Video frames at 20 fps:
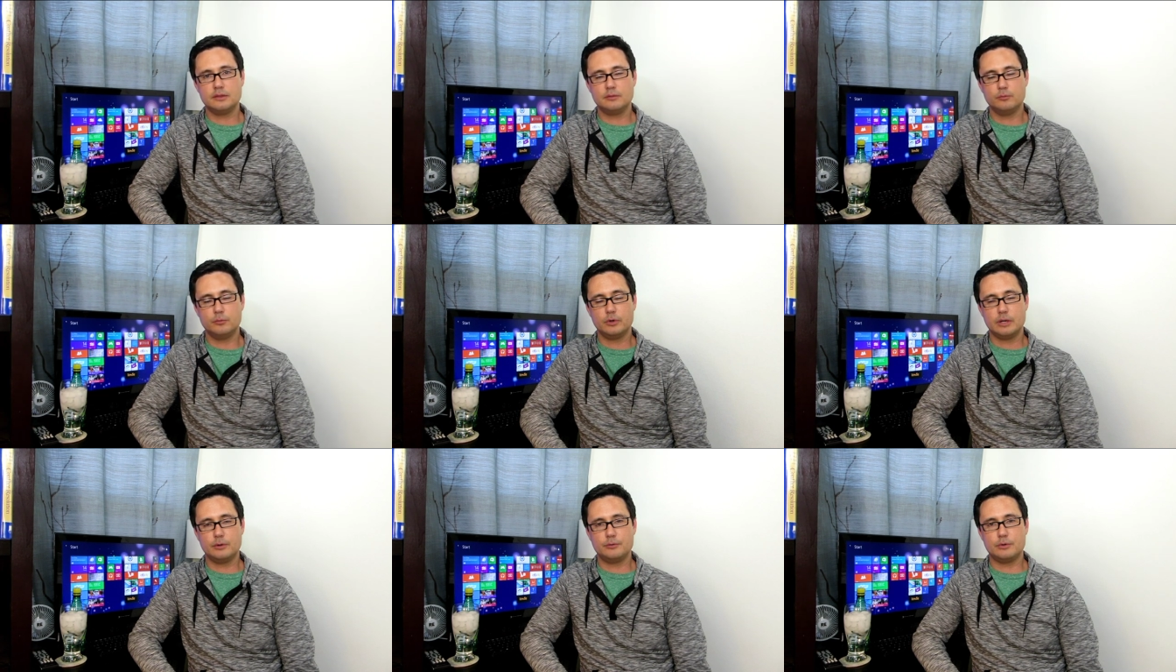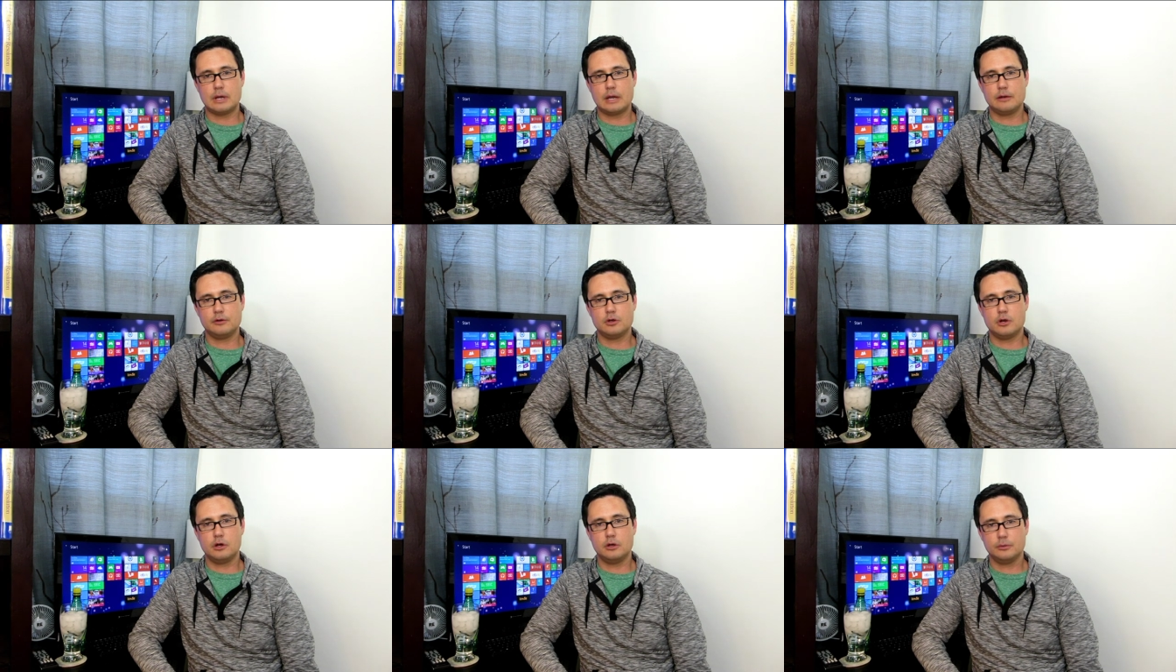what
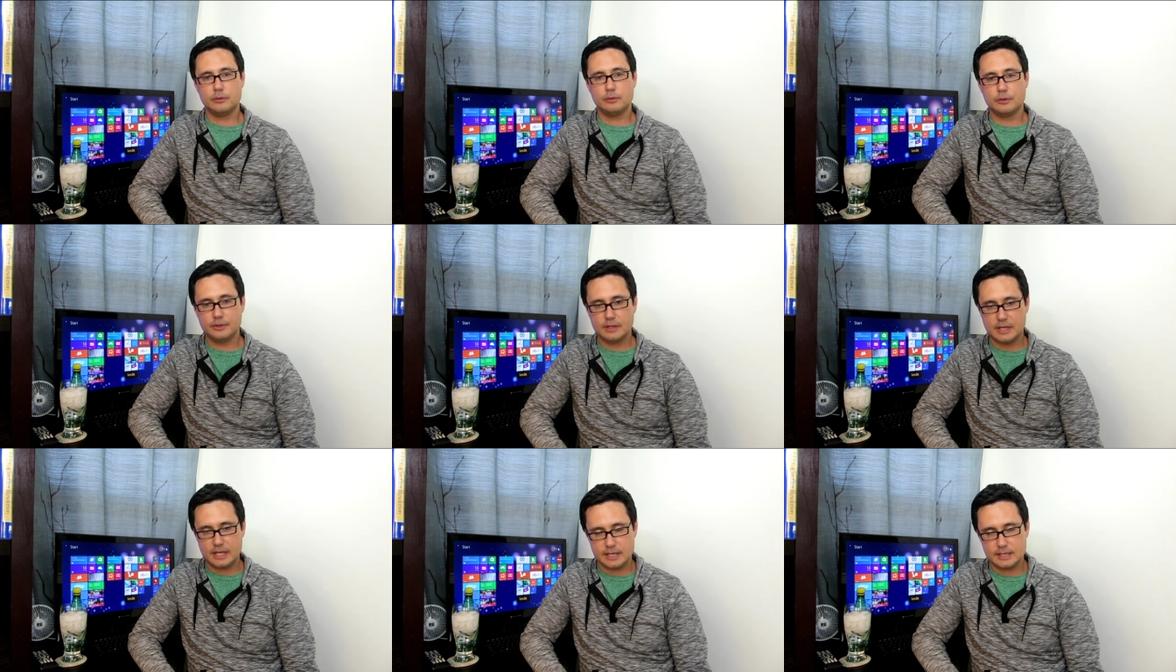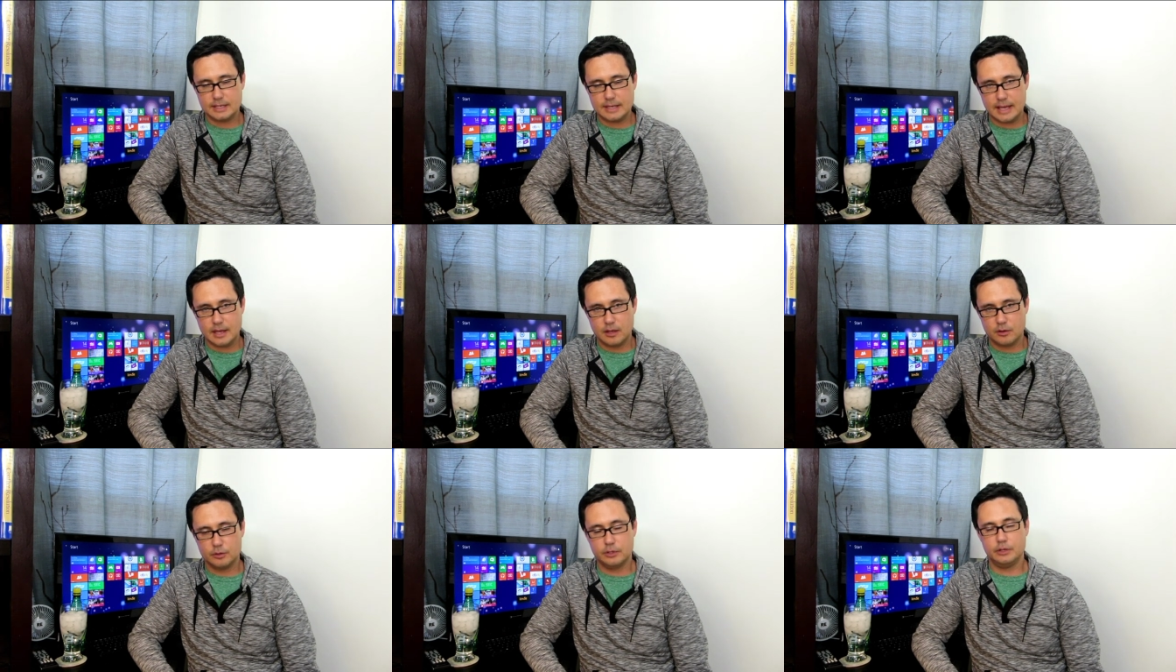I'd call it, with the head
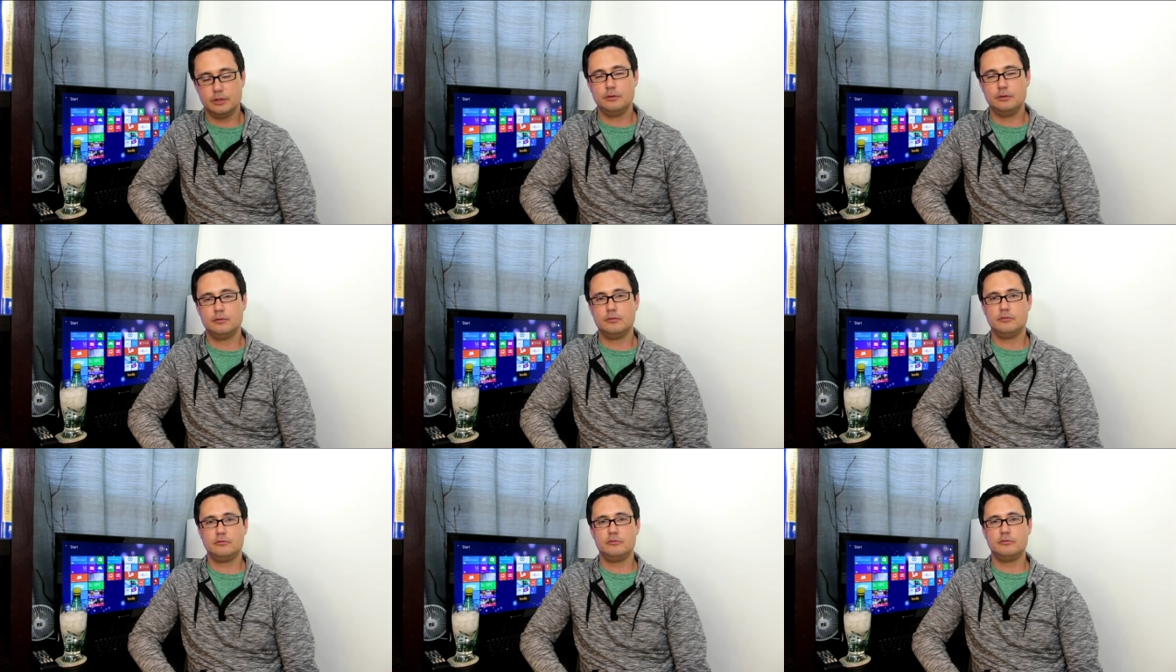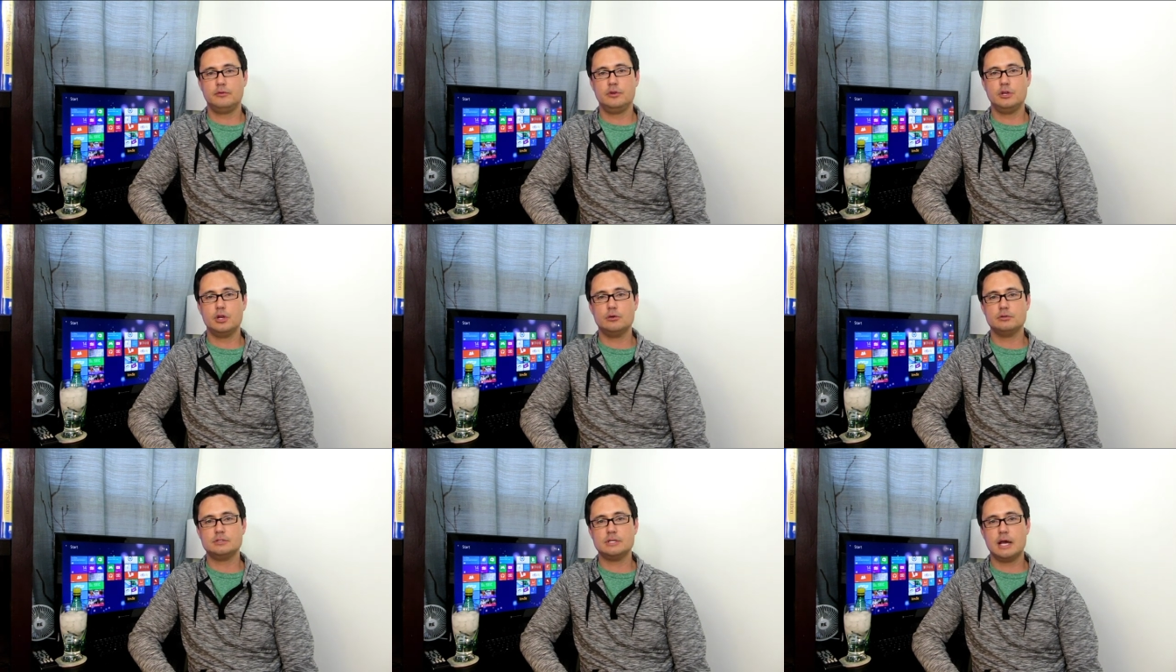down and
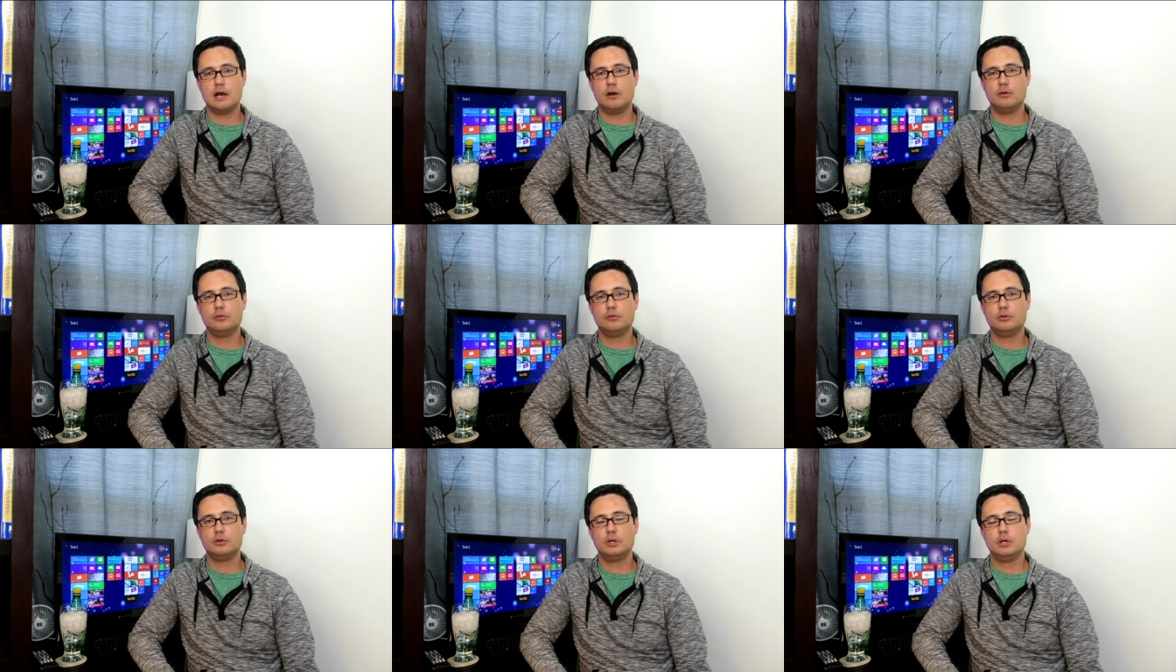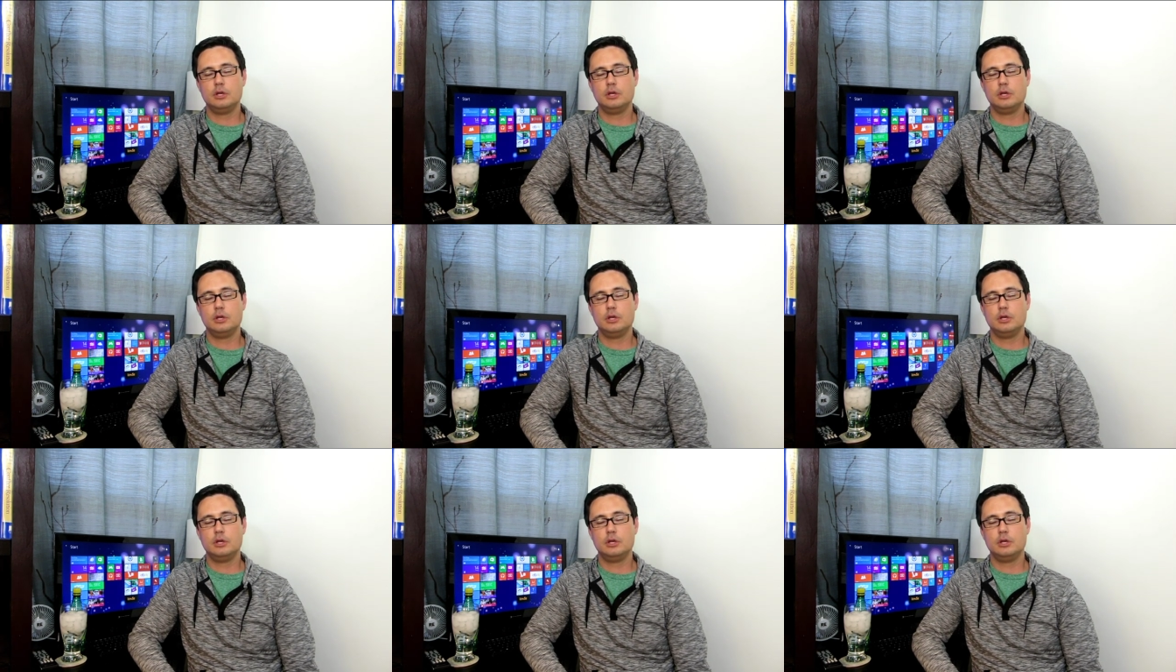nose out,